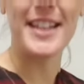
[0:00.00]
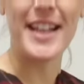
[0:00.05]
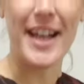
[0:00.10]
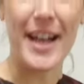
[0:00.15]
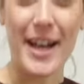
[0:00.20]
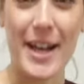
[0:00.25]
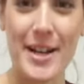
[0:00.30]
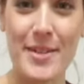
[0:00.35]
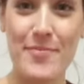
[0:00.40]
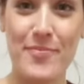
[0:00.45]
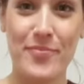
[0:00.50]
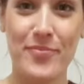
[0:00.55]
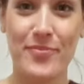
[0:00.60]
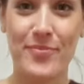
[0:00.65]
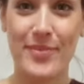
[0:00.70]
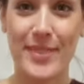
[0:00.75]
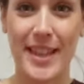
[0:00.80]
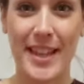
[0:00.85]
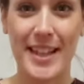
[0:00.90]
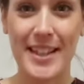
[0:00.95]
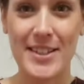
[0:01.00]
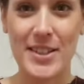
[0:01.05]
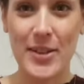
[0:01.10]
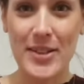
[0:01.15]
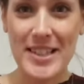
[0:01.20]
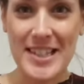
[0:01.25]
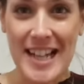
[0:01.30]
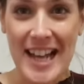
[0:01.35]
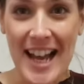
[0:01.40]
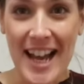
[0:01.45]
Um, so
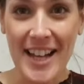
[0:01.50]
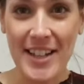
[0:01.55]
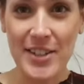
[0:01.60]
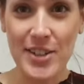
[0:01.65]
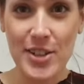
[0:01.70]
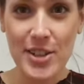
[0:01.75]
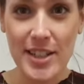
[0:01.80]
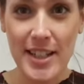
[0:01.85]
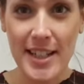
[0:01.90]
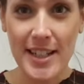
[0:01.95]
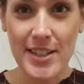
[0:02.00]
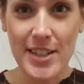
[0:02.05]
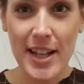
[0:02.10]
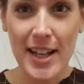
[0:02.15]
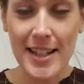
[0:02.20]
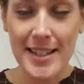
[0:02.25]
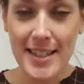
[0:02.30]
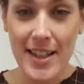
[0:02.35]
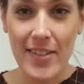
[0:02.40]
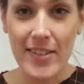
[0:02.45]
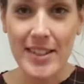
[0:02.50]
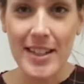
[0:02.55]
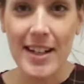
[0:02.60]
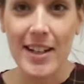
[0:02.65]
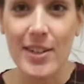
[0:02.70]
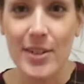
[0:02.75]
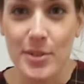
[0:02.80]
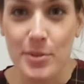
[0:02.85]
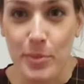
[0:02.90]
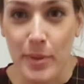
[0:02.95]
it's attached. It turns out that it
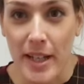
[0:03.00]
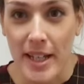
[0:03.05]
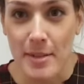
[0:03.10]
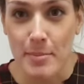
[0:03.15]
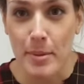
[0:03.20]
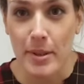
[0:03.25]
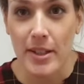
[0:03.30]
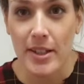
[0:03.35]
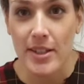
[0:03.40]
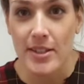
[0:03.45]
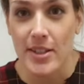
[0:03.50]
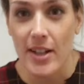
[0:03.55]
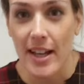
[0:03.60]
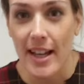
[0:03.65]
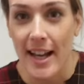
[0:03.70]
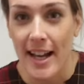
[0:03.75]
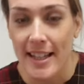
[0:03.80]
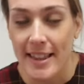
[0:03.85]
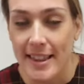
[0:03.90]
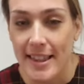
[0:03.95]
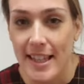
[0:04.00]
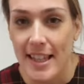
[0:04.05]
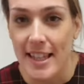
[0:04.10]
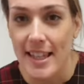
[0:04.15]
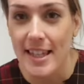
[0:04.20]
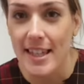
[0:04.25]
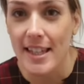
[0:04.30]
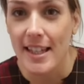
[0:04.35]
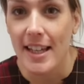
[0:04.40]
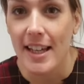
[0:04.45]
looked weird because I had
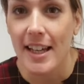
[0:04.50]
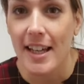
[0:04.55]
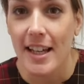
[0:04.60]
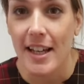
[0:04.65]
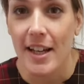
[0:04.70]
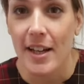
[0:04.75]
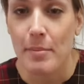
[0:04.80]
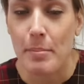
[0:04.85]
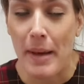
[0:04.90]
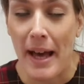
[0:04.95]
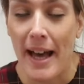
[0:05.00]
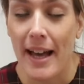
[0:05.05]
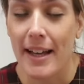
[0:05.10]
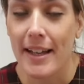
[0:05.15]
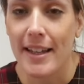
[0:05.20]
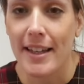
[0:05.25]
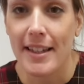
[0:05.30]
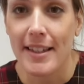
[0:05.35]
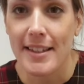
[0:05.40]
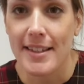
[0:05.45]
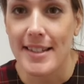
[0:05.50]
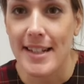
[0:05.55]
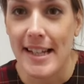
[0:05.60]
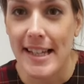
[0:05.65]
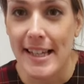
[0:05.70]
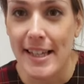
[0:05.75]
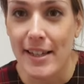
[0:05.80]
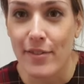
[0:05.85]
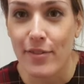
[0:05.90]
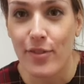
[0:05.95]
the back
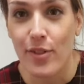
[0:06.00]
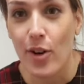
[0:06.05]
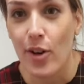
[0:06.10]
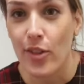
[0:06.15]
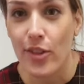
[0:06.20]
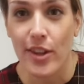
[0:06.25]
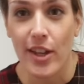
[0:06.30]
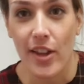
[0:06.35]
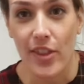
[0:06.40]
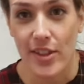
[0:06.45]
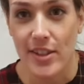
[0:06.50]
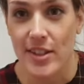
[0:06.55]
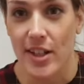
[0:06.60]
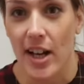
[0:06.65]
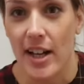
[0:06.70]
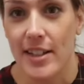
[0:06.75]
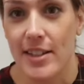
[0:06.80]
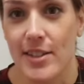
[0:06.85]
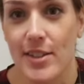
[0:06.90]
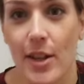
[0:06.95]
sleeve on the other side.